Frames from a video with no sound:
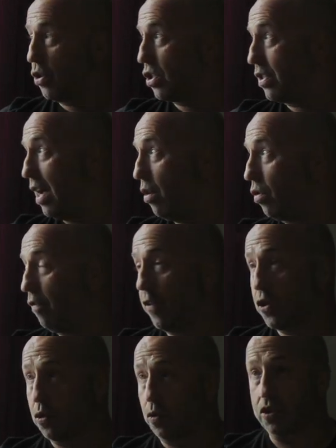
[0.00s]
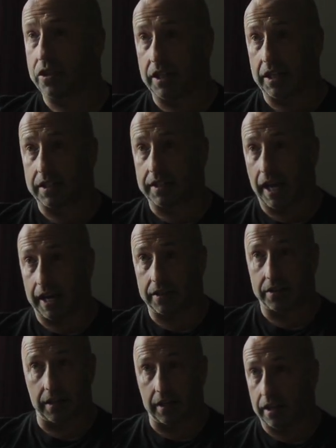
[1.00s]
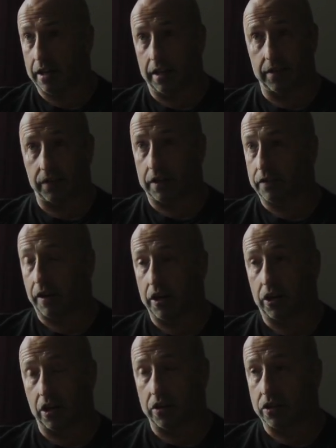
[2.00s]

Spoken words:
which is nailed on for Taunton these days, is very good.